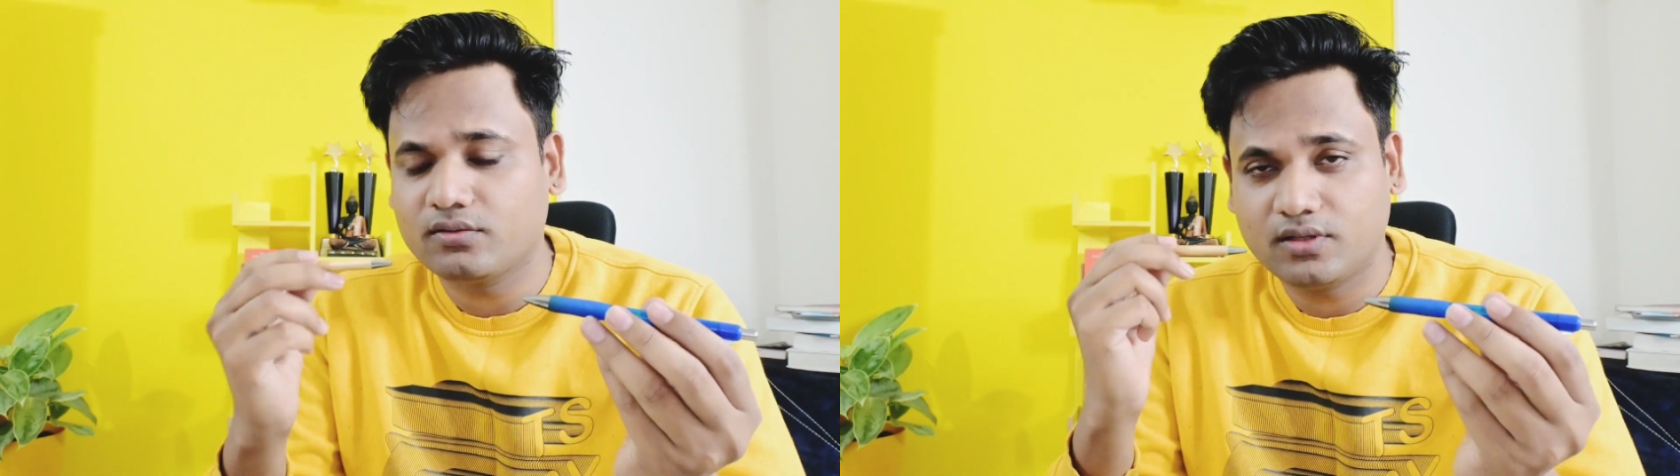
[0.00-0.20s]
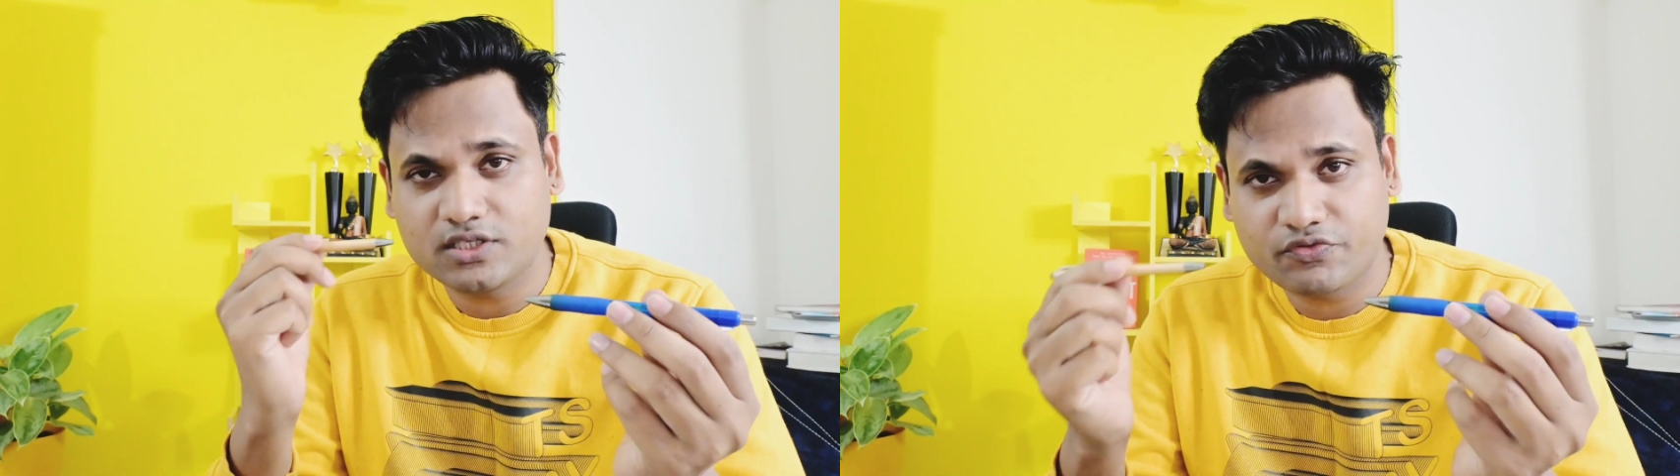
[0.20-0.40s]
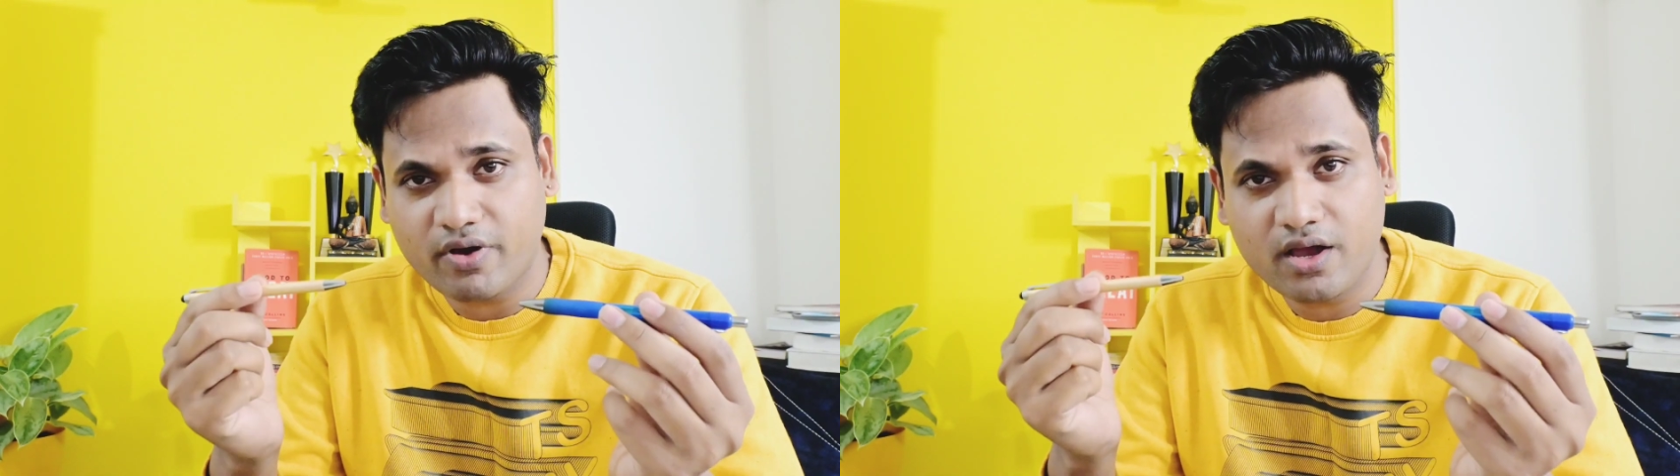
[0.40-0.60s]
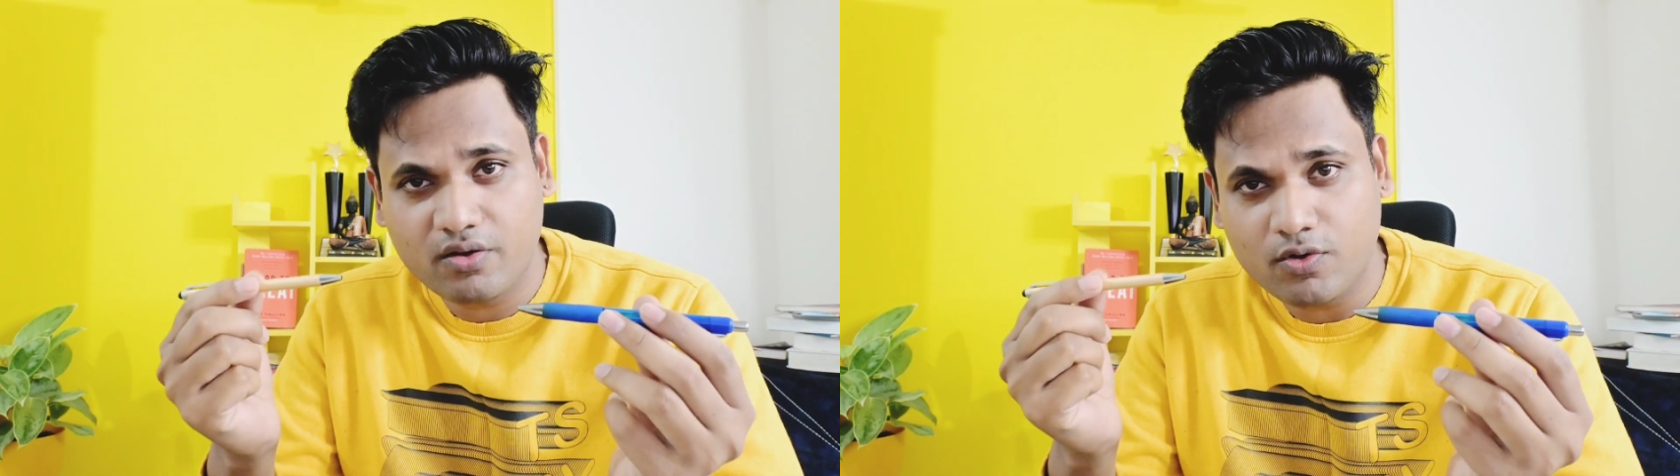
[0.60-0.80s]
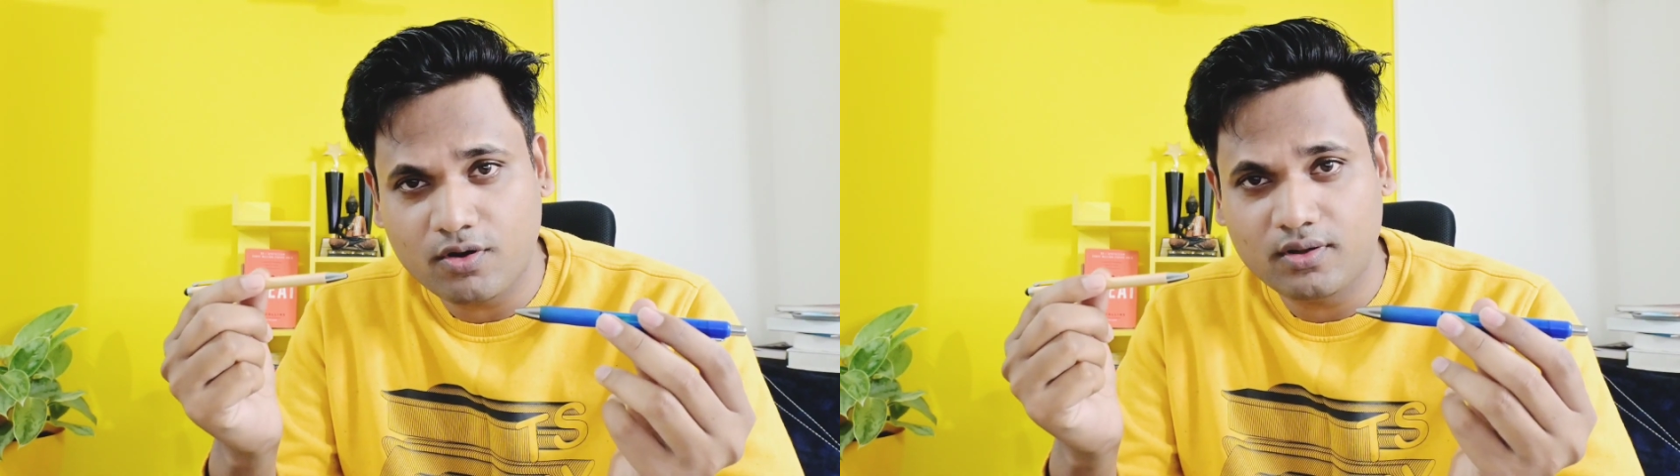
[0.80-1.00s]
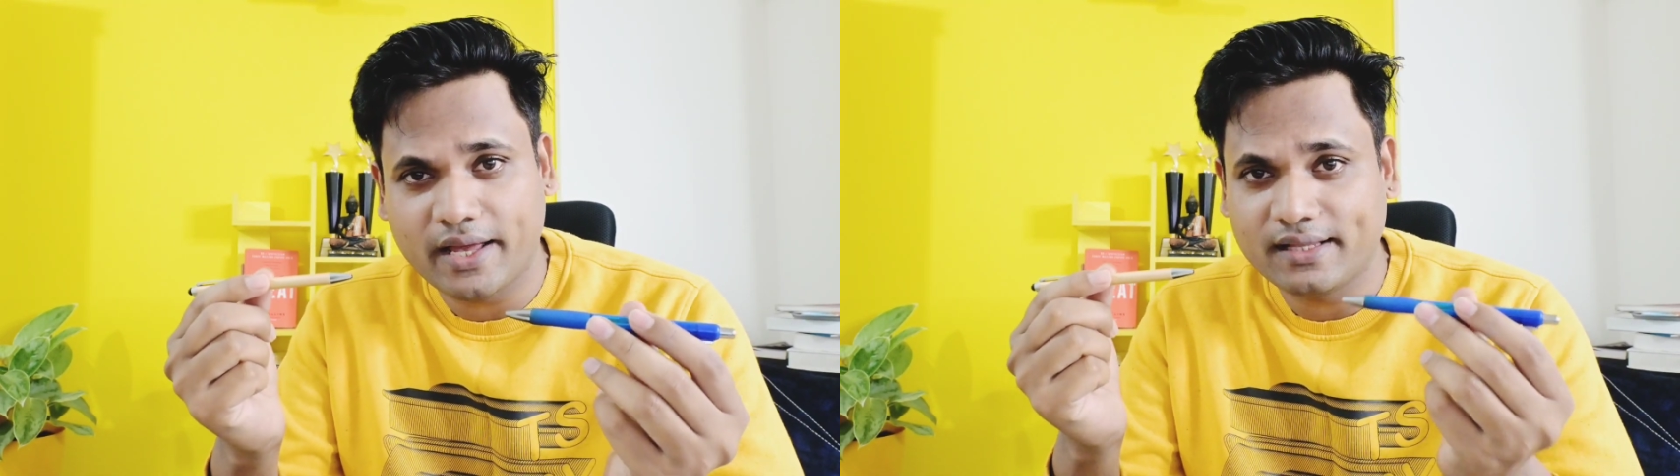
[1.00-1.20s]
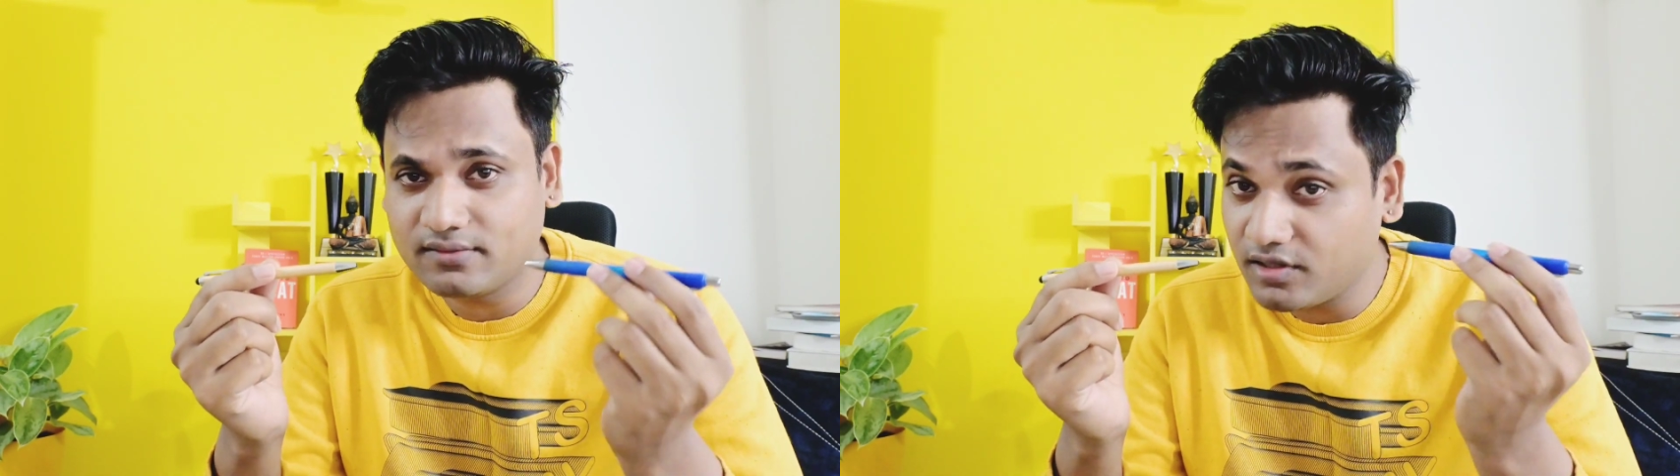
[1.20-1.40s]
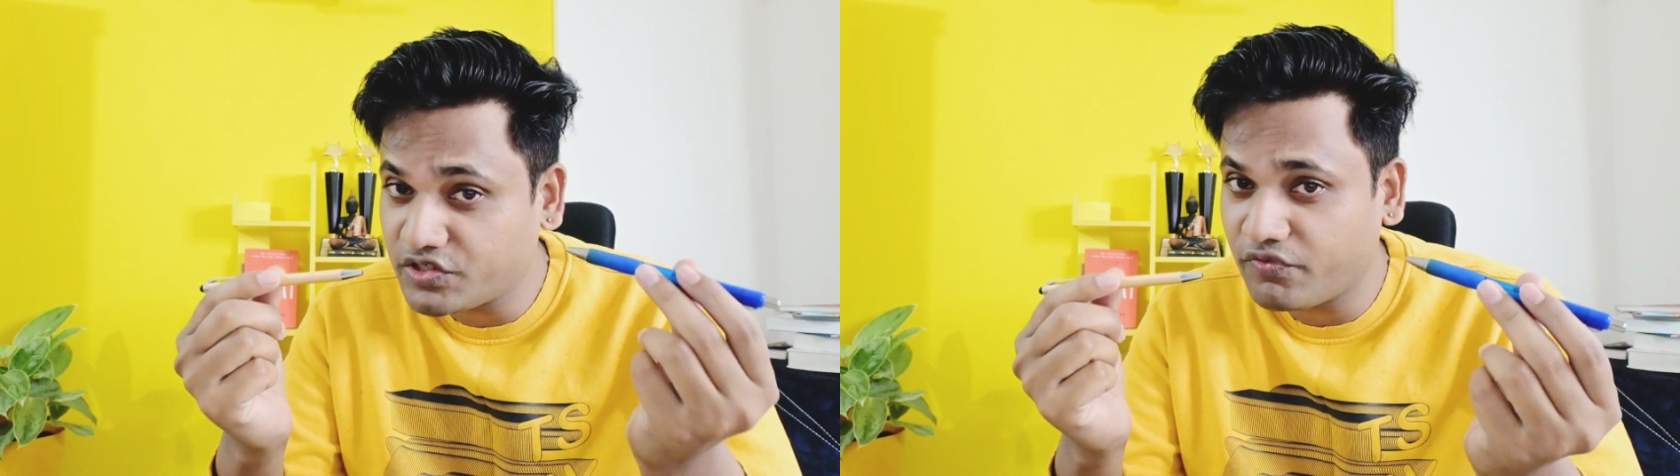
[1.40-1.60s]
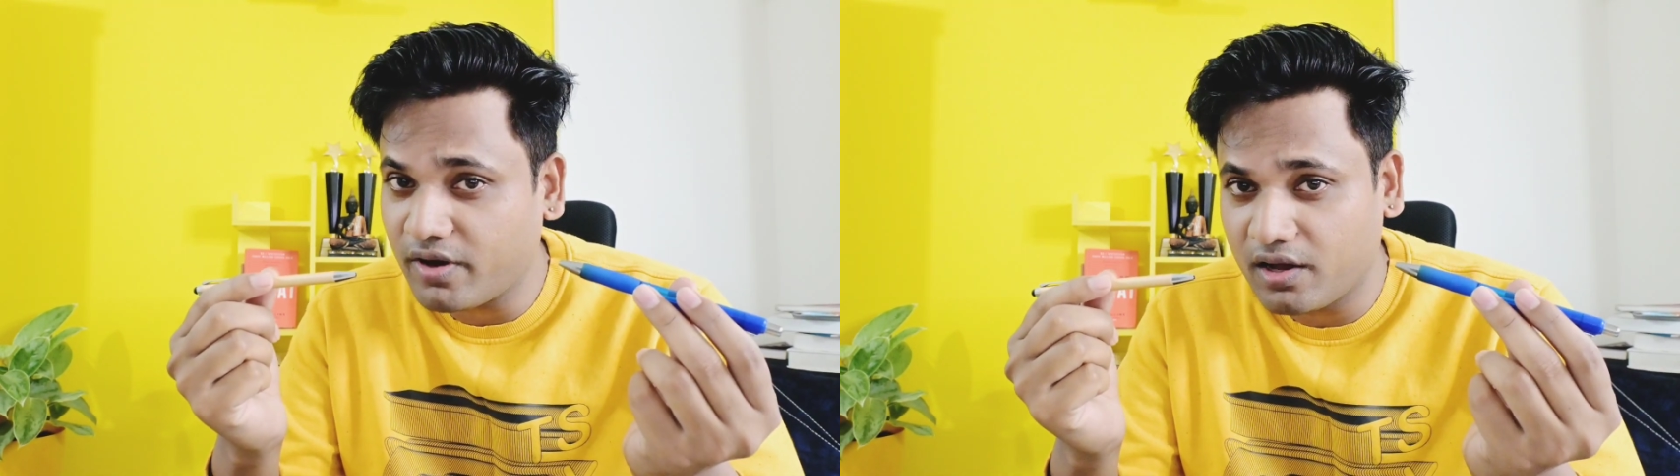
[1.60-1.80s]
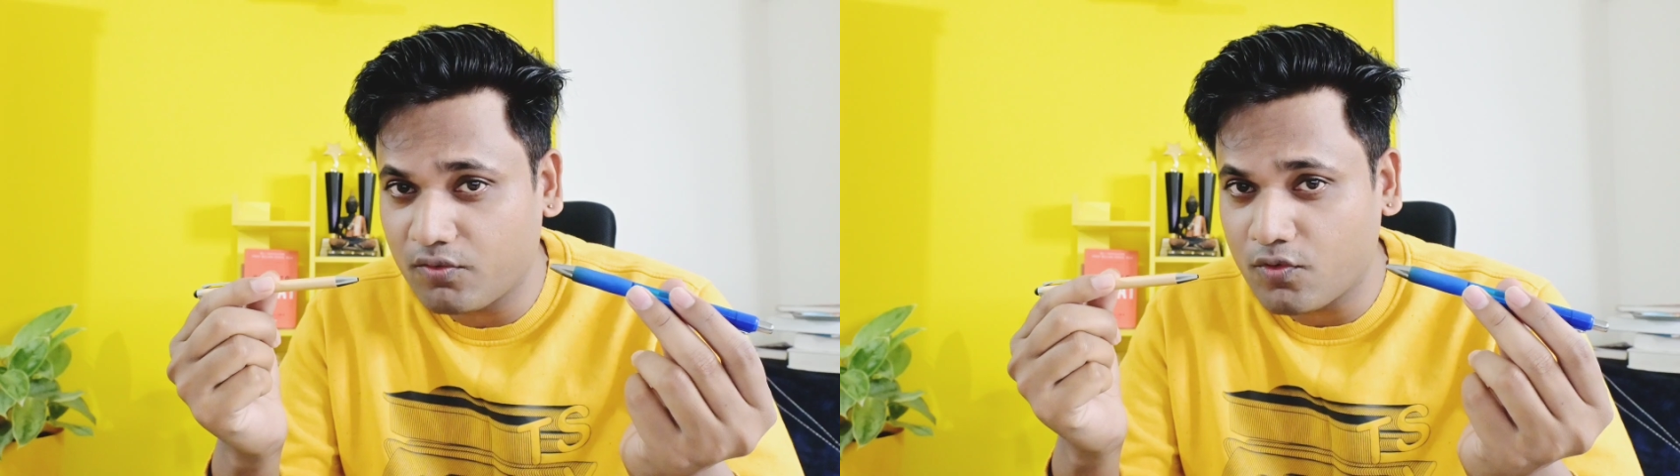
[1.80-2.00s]
this firewall and this
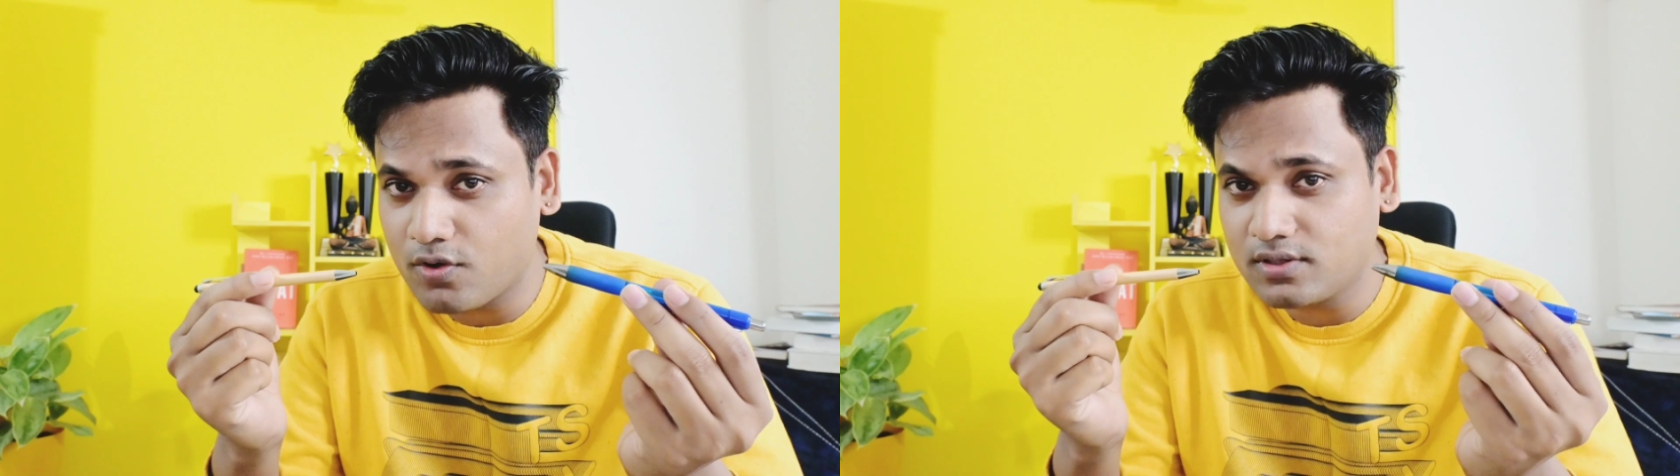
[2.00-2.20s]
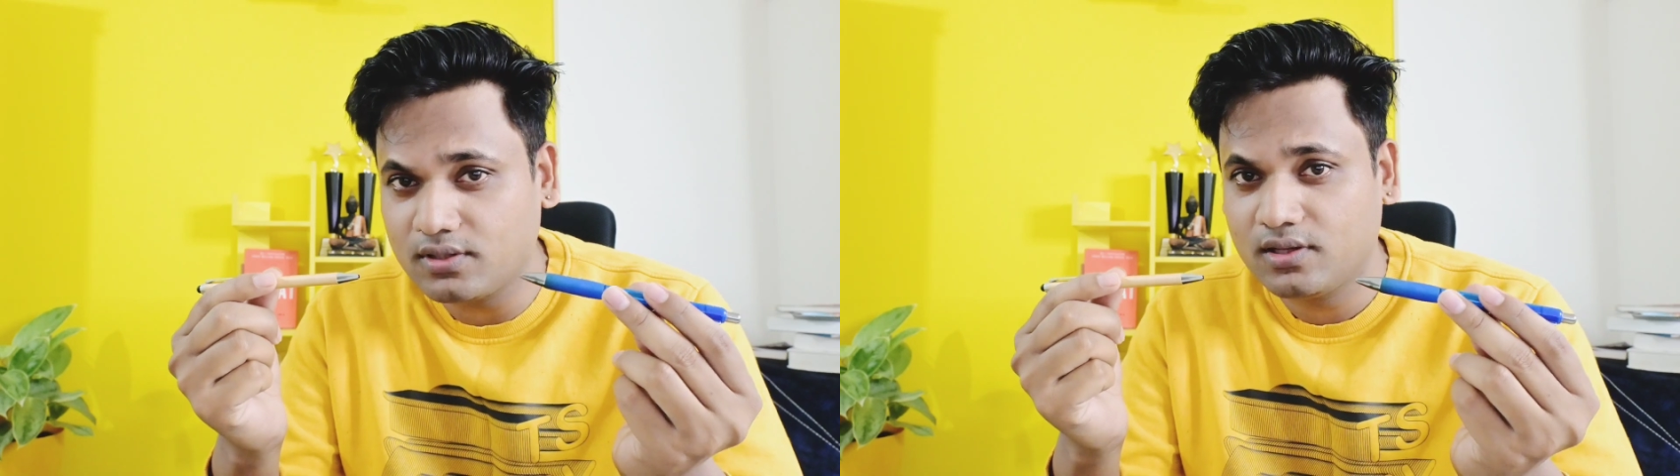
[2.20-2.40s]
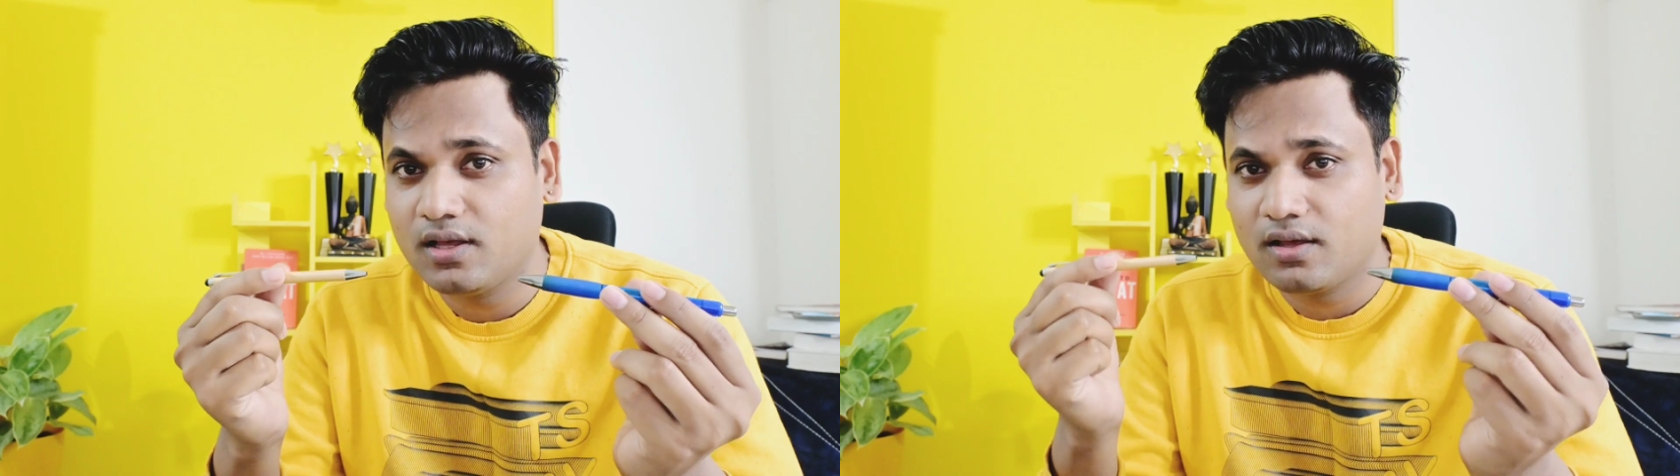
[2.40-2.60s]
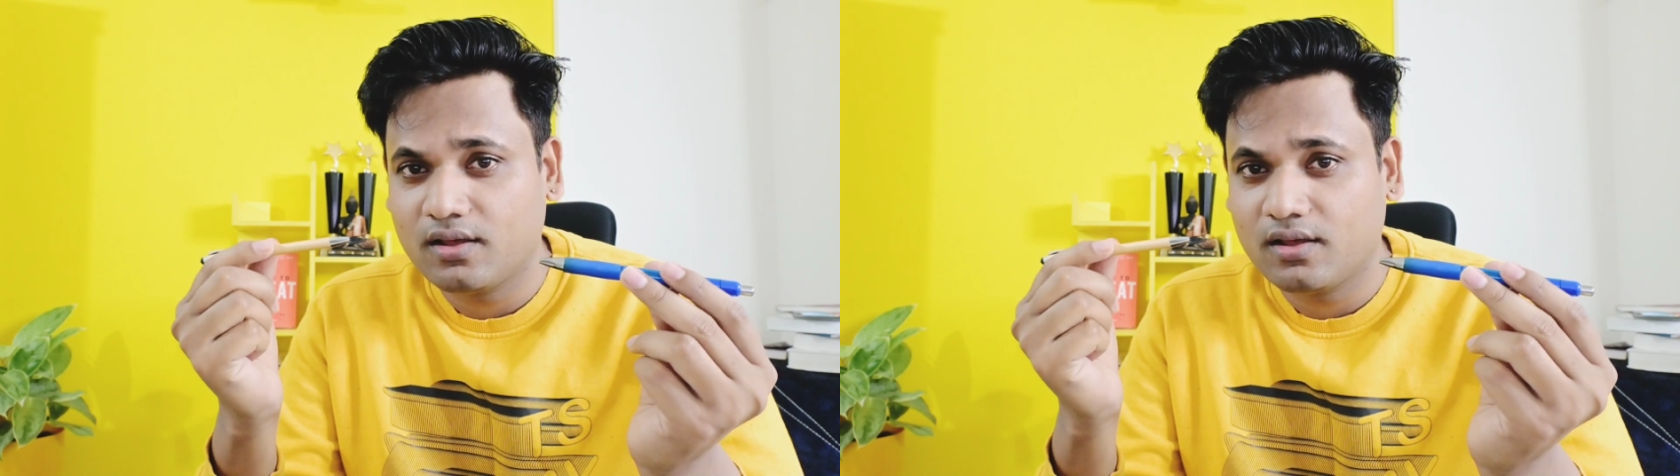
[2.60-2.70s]
firewall,